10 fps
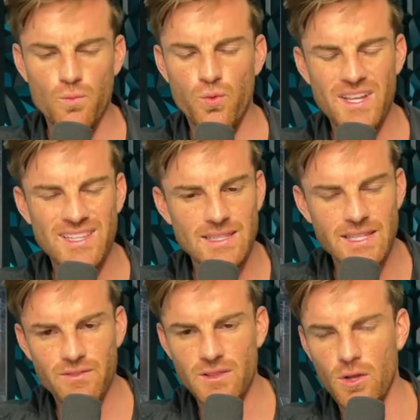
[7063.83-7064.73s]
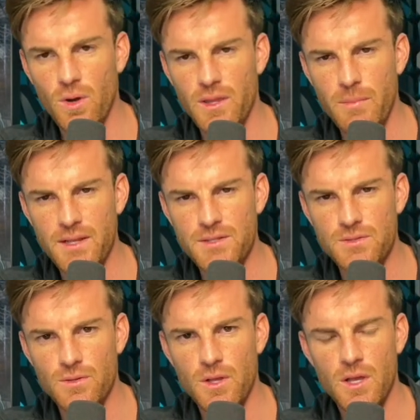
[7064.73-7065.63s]
really living low on the
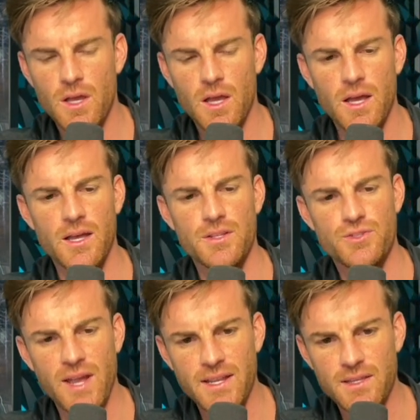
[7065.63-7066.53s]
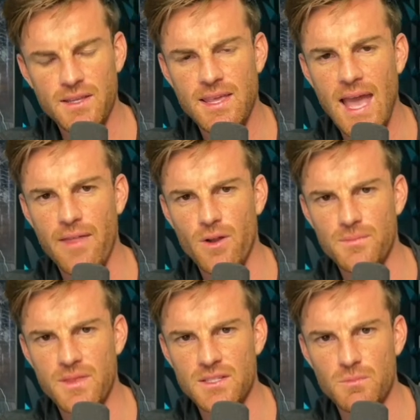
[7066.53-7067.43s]
pedestal, uh, trying to gather
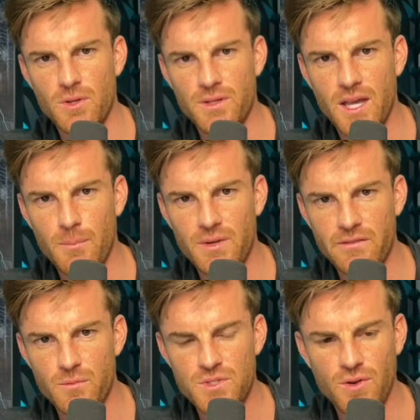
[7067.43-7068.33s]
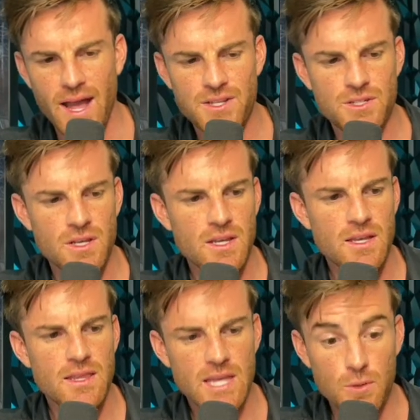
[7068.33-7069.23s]
up things and build a company from scratch.
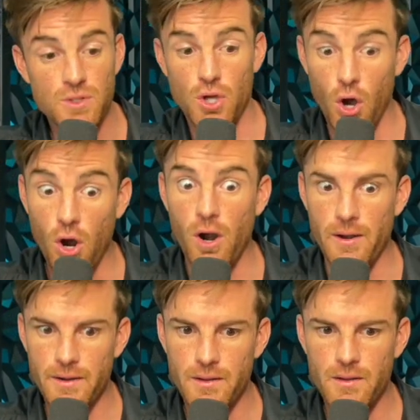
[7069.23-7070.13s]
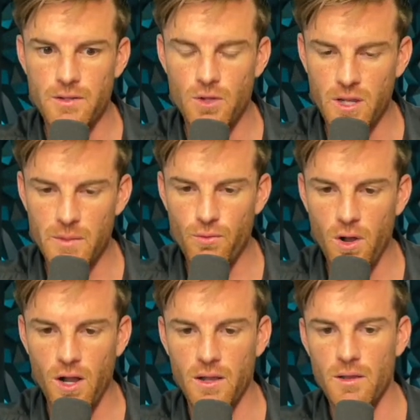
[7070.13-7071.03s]
It was hard. Don't get me
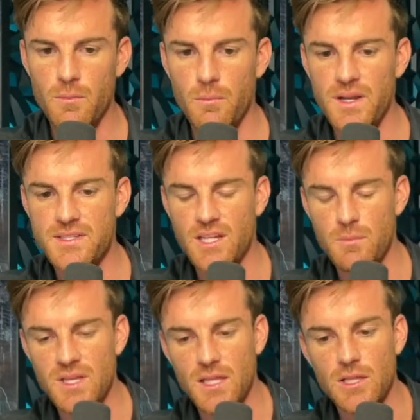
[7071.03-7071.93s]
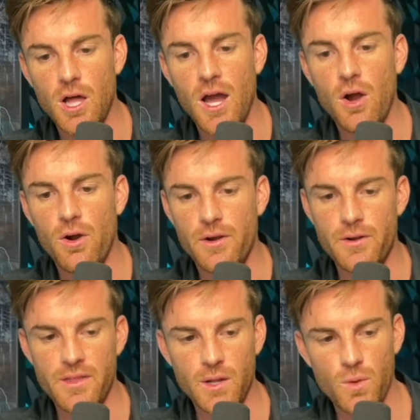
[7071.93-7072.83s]
wrong, but it's going to be a lot
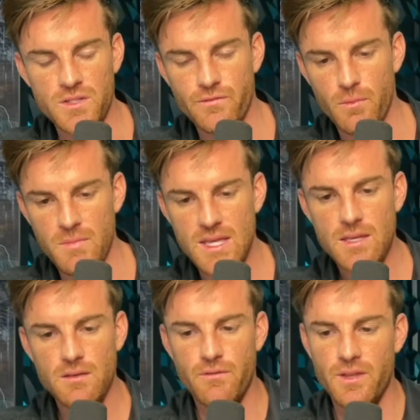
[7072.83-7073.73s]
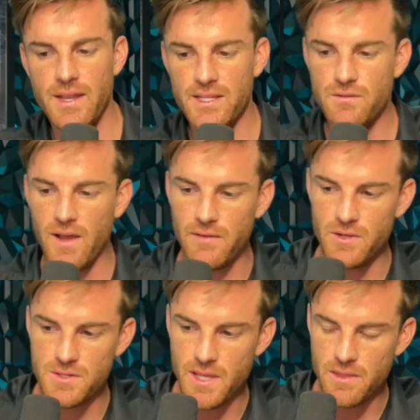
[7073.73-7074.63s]
harder than it was for me for the next five
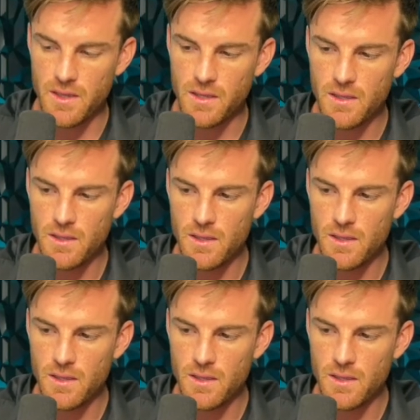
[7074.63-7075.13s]
years, I think.